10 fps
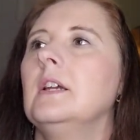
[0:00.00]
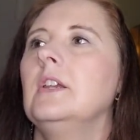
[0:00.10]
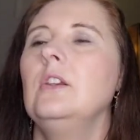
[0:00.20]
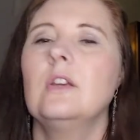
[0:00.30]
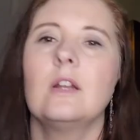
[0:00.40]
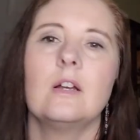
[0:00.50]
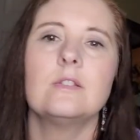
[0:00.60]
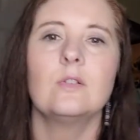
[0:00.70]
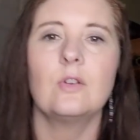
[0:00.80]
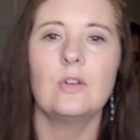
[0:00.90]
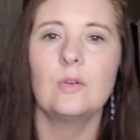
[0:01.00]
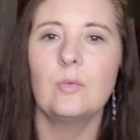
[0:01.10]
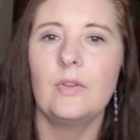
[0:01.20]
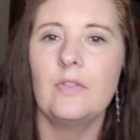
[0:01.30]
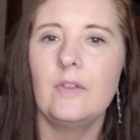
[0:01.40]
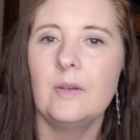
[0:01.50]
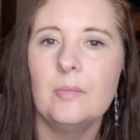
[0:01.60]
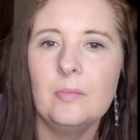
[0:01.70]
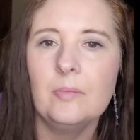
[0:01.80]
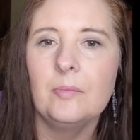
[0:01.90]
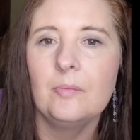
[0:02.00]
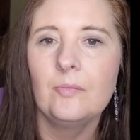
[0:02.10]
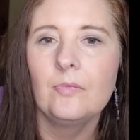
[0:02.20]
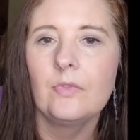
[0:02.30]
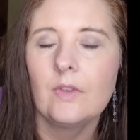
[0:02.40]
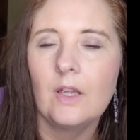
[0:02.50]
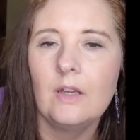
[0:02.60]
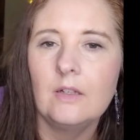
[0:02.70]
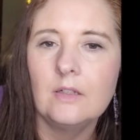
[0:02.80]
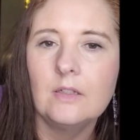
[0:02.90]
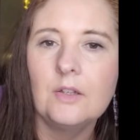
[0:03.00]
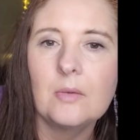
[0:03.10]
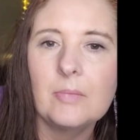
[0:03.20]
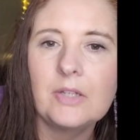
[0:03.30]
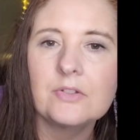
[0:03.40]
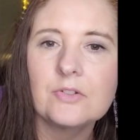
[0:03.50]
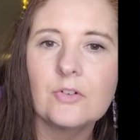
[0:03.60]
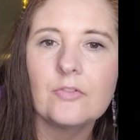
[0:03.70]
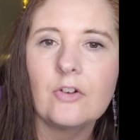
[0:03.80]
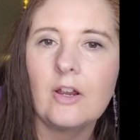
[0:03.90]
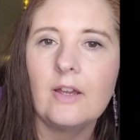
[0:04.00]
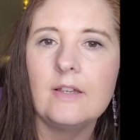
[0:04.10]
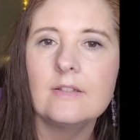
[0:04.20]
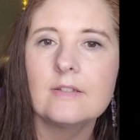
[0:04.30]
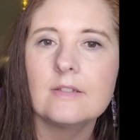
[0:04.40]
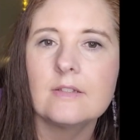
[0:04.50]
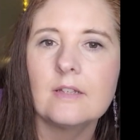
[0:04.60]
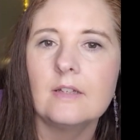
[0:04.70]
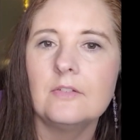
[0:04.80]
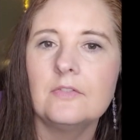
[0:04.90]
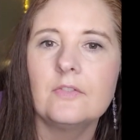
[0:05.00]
You can also cook with them. You can make stir fries and stuff.